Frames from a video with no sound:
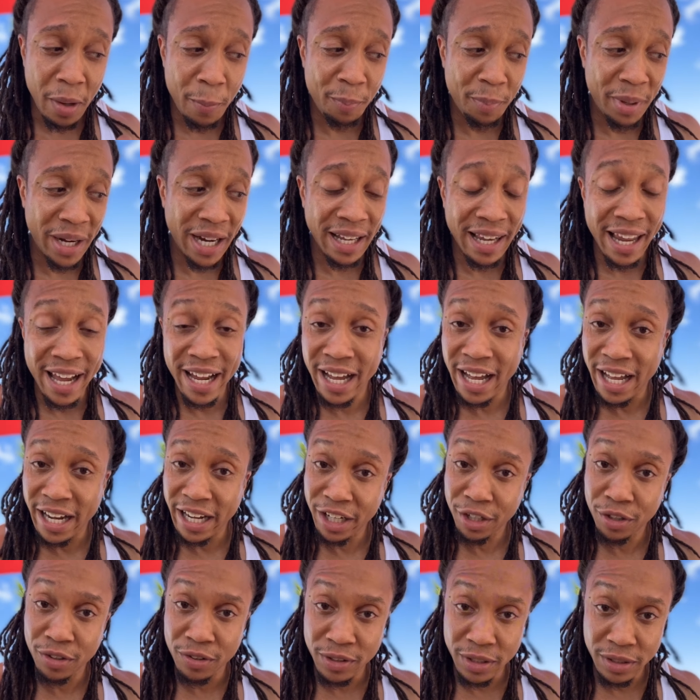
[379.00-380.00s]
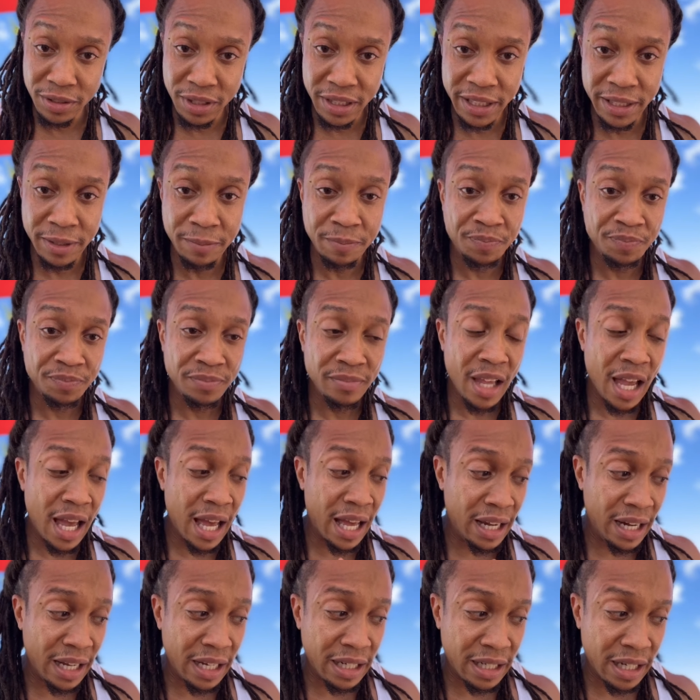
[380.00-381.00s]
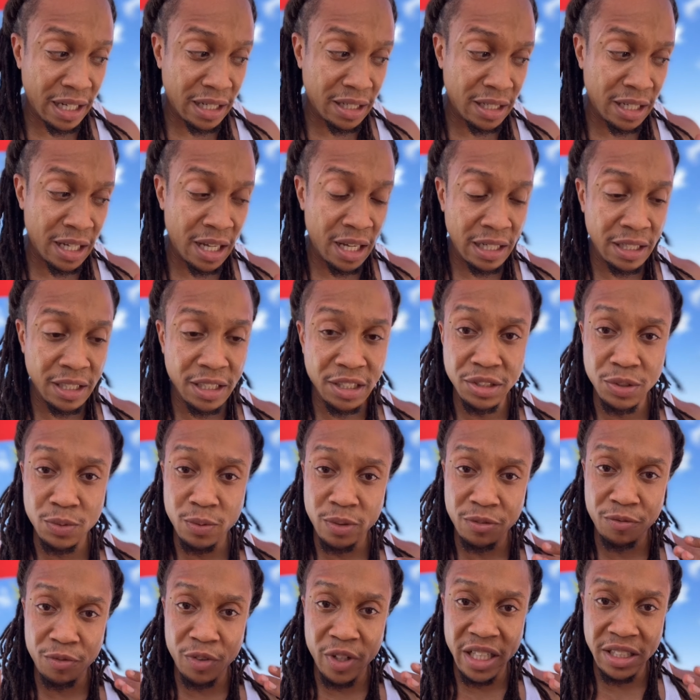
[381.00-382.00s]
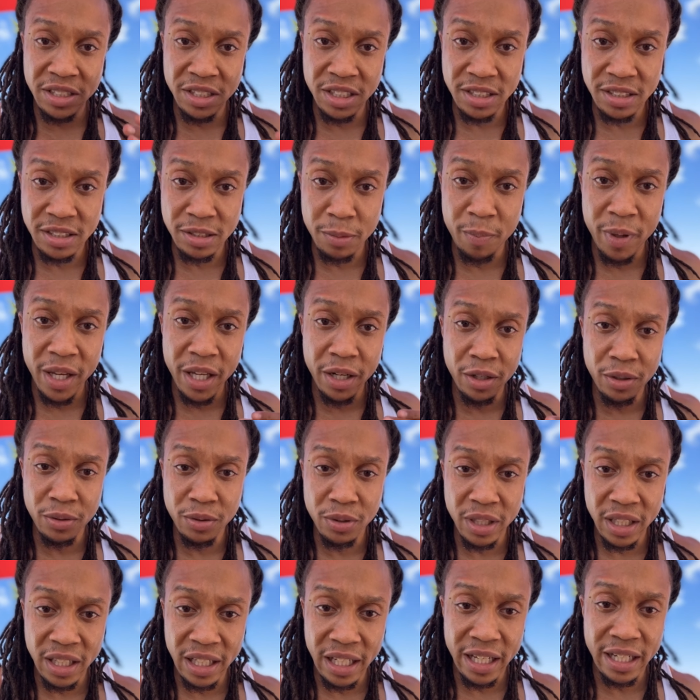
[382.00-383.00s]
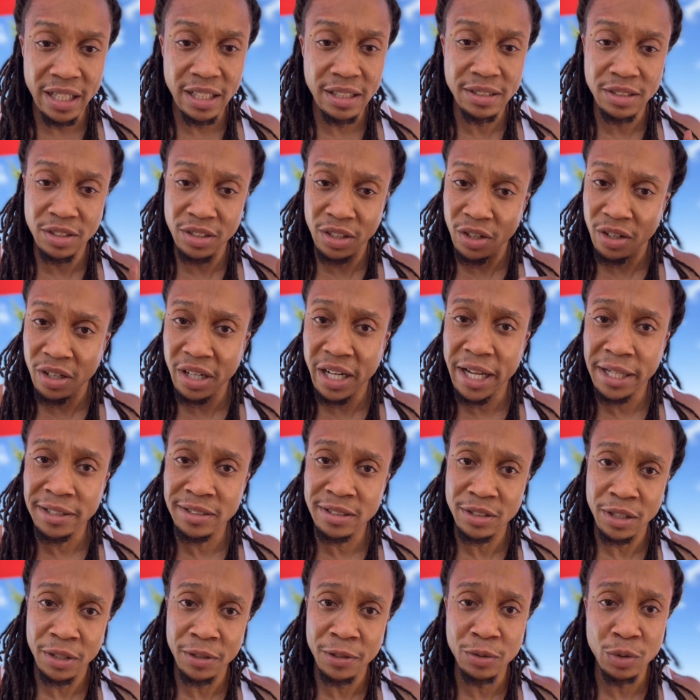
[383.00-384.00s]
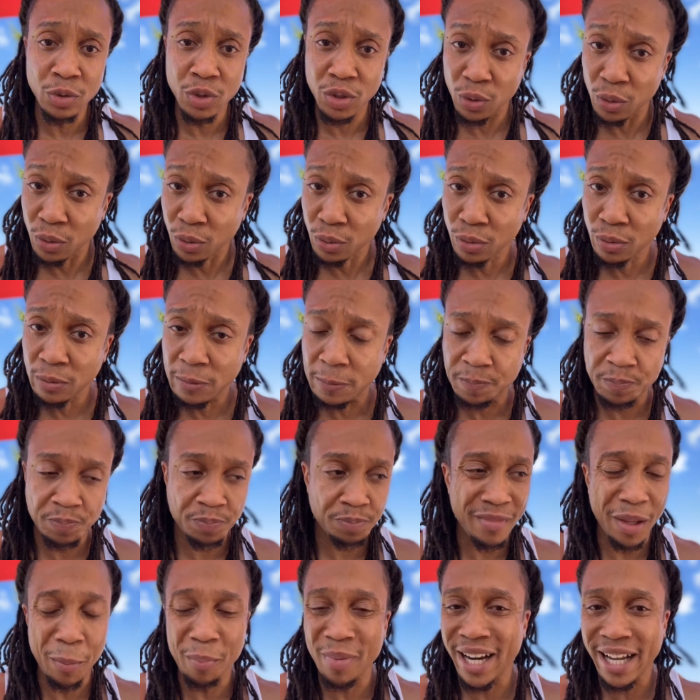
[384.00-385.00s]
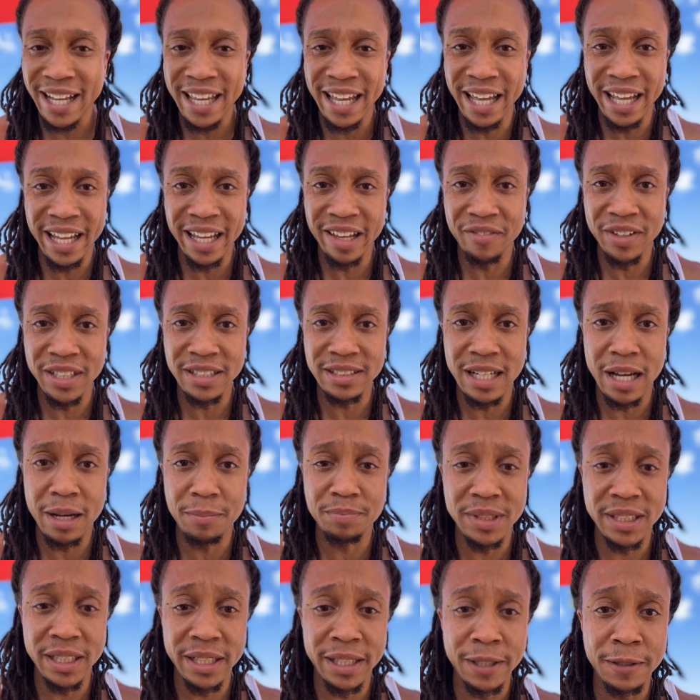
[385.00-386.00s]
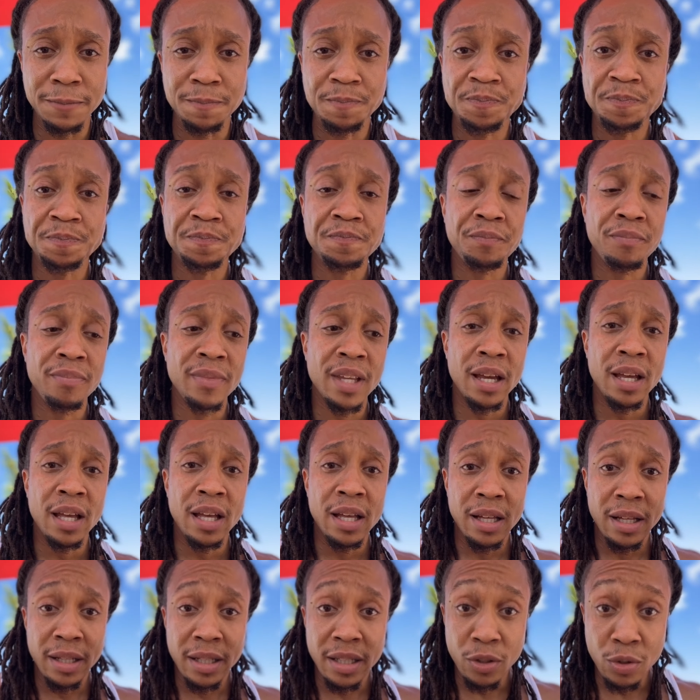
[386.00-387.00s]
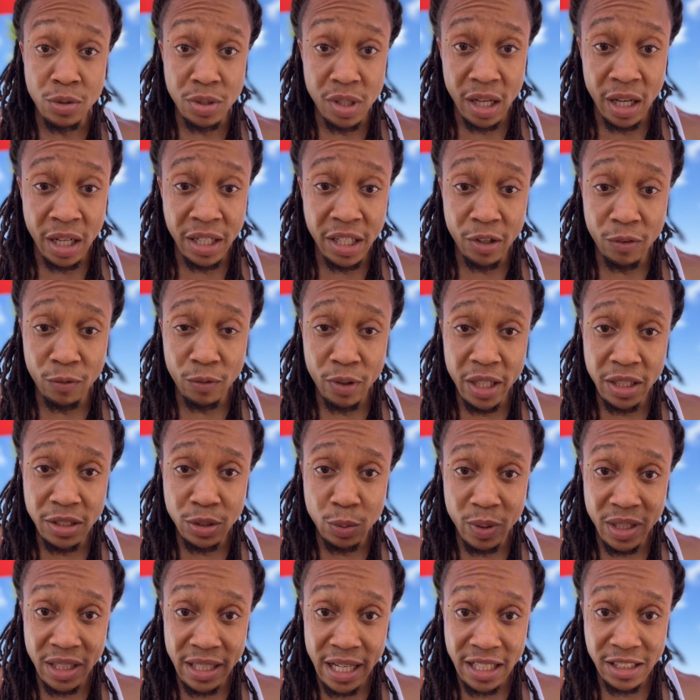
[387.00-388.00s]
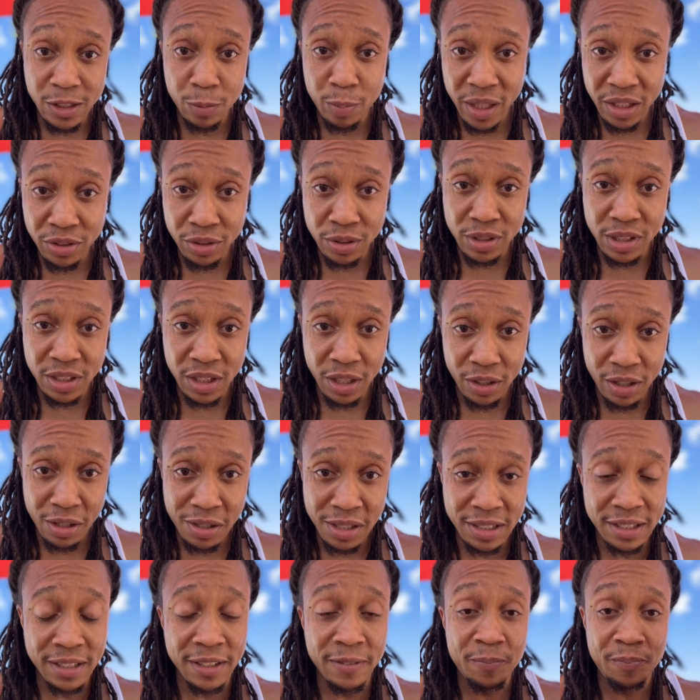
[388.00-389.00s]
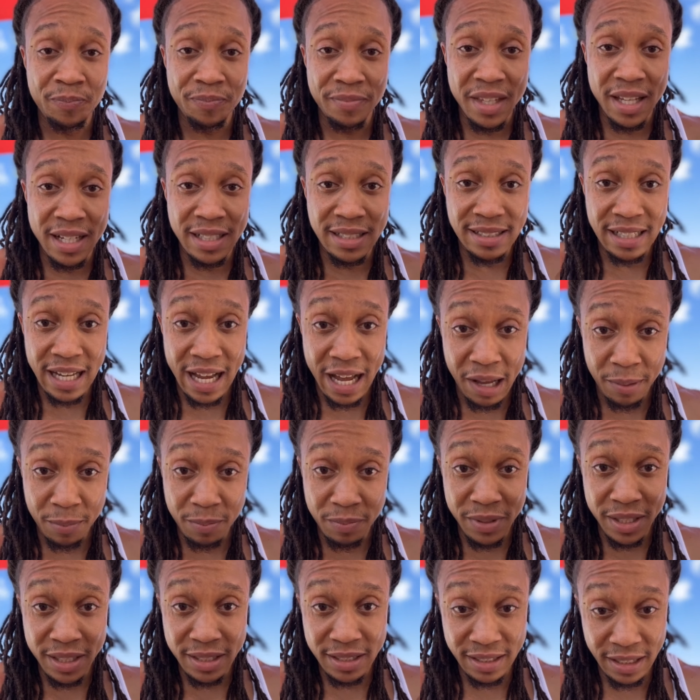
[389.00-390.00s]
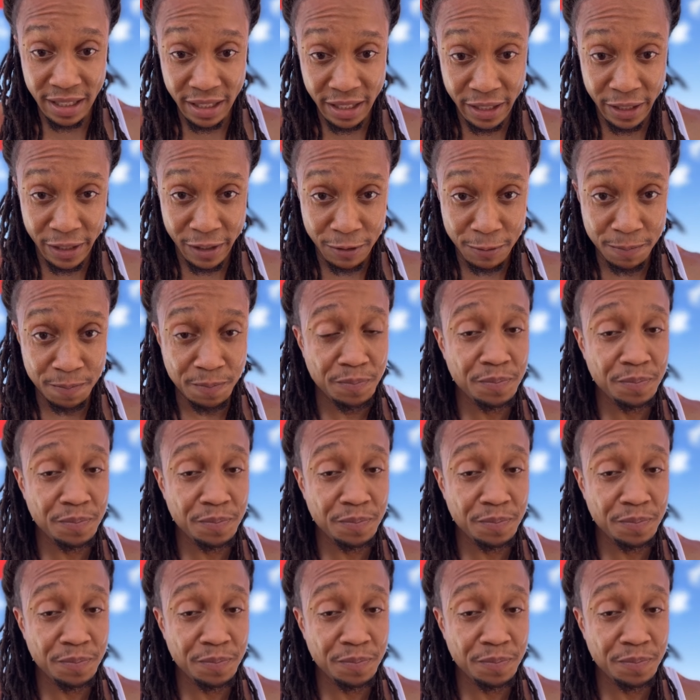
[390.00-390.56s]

But I like how they grilled it. I like that the onions were fresh, the tomato, the lettuce and all that, so it was cool. But I can't give it top tier. Those onion rings with that special sauce, top tier.